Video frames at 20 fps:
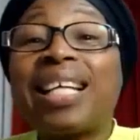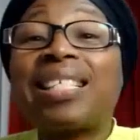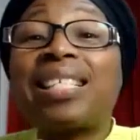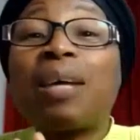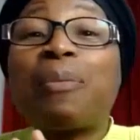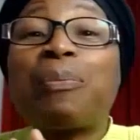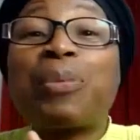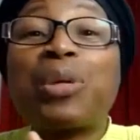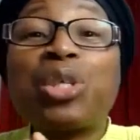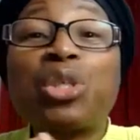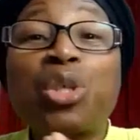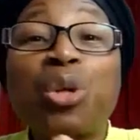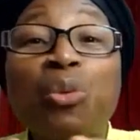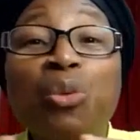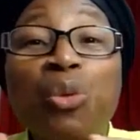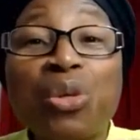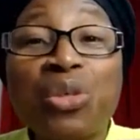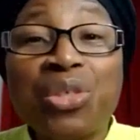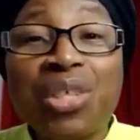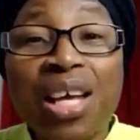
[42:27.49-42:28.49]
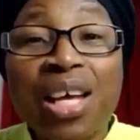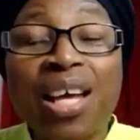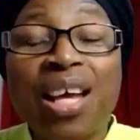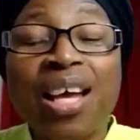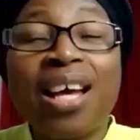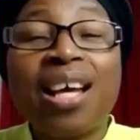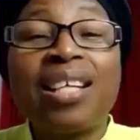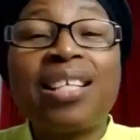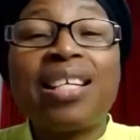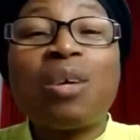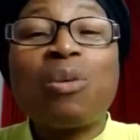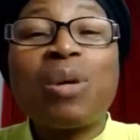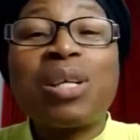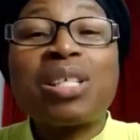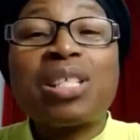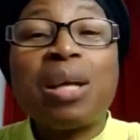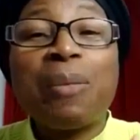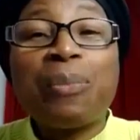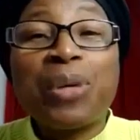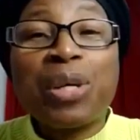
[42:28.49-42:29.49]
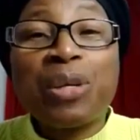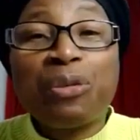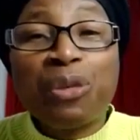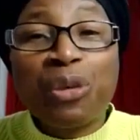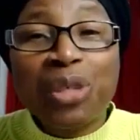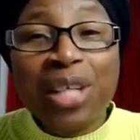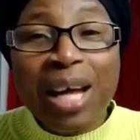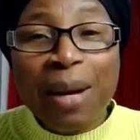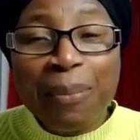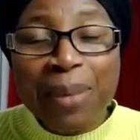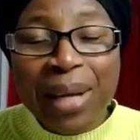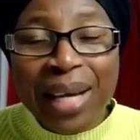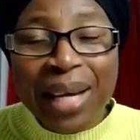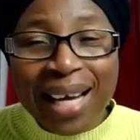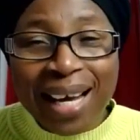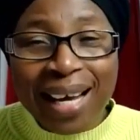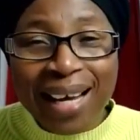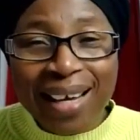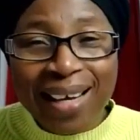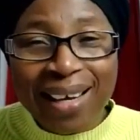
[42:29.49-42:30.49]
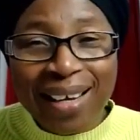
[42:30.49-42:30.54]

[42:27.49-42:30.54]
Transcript: separation was there. They were separate from their maker.